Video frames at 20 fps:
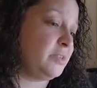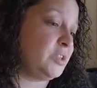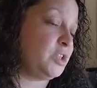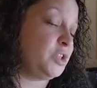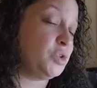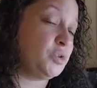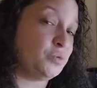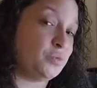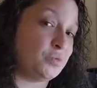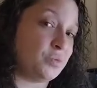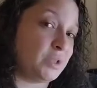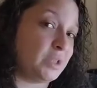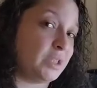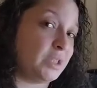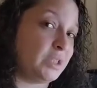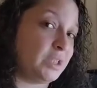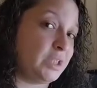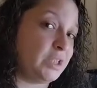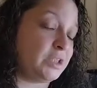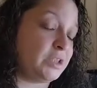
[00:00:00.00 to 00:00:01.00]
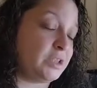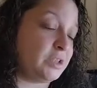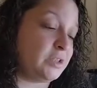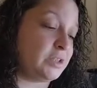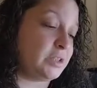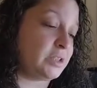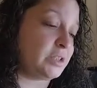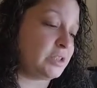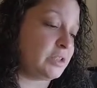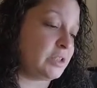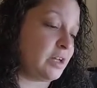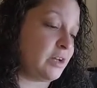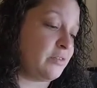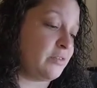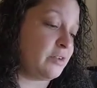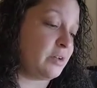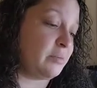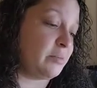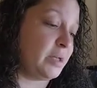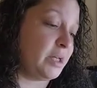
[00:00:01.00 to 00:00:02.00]
do you really need to do this
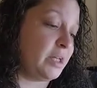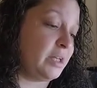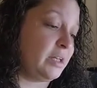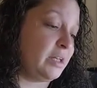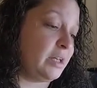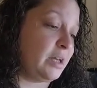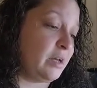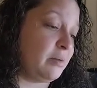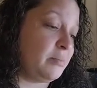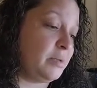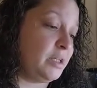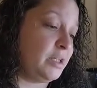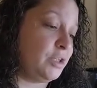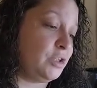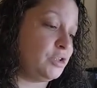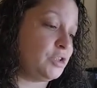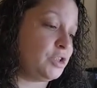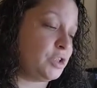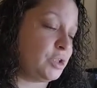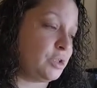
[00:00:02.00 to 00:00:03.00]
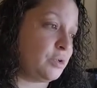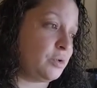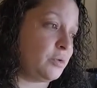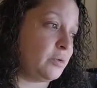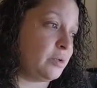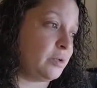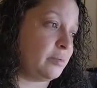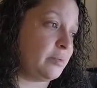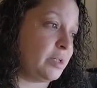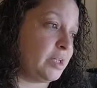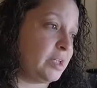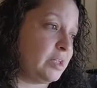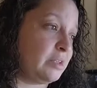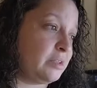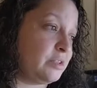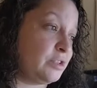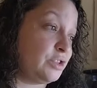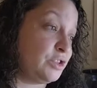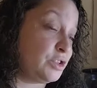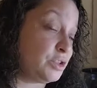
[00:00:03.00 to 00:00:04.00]
stuff? And I'm like, I mean, you do. And I'm like,
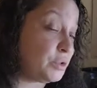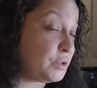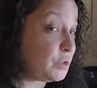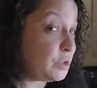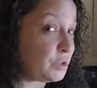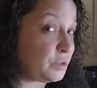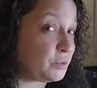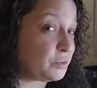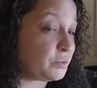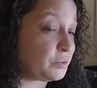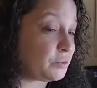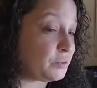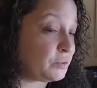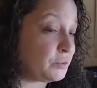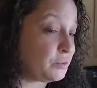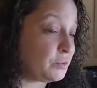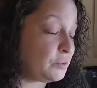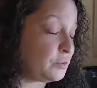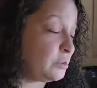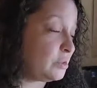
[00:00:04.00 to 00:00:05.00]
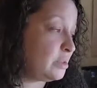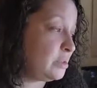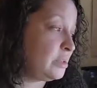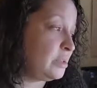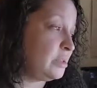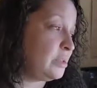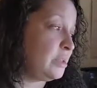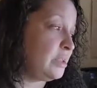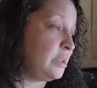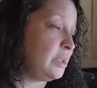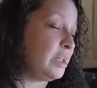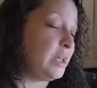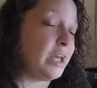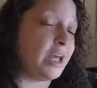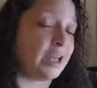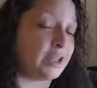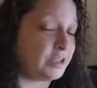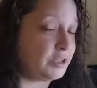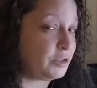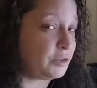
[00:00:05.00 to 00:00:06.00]
do you?
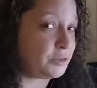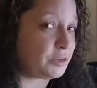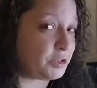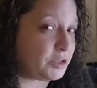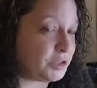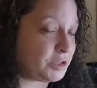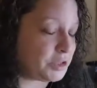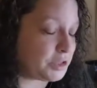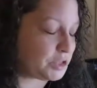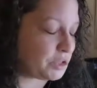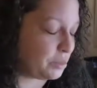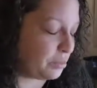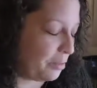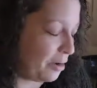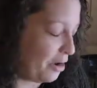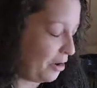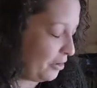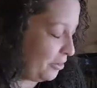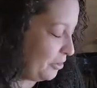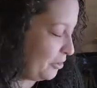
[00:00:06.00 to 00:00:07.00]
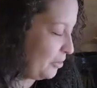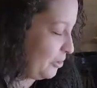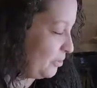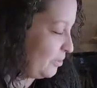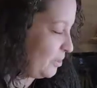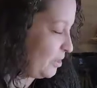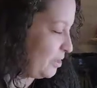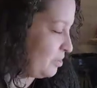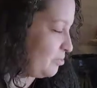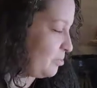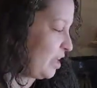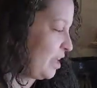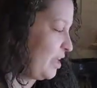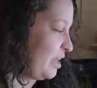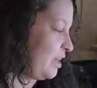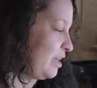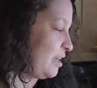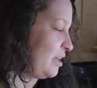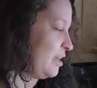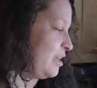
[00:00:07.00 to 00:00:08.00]
Can you do this tomorrow?
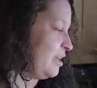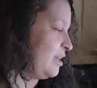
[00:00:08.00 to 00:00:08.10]
Like,